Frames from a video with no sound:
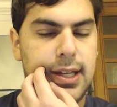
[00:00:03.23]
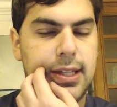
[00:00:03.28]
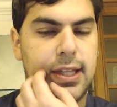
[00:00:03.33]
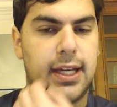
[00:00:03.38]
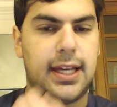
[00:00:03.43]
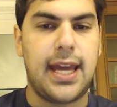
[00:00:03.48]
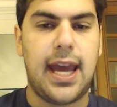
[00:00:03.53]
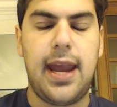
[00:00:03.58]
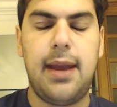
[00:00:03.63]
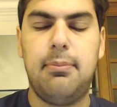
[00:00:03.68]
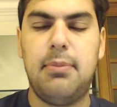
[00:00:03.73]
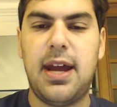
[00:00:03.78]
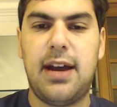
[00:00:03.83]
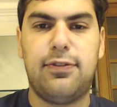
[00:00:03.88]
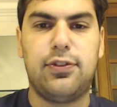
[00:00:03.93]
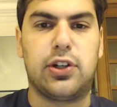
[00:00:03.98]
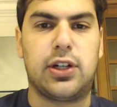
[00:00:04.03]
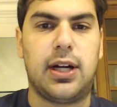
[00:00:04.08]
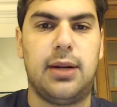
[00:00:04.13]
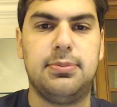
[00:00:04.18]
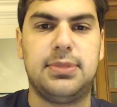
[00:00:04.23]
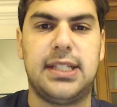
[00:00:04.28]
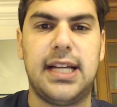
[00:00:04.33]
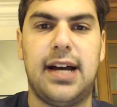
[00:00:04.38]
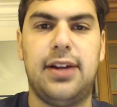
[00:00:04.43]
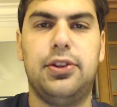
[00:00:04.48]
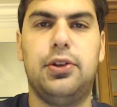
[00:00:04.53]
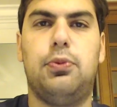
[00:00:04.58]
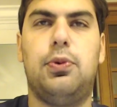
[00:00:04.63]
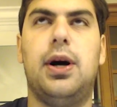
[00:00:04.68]
The game never comes
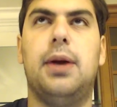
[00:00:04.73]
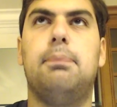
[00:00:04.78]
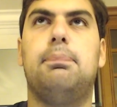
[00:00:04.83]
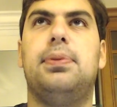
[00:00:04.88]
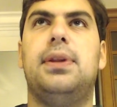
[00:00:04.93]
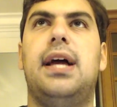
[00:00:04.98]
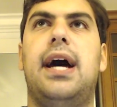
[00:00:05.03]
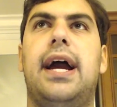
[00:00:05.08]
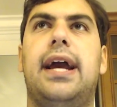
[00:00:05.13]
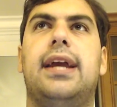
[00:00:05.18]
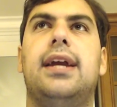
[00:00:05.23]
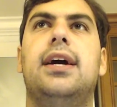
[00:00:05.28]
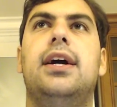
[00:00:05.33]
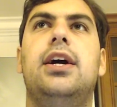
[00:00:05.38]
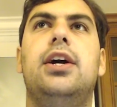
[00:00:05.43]
down to one play.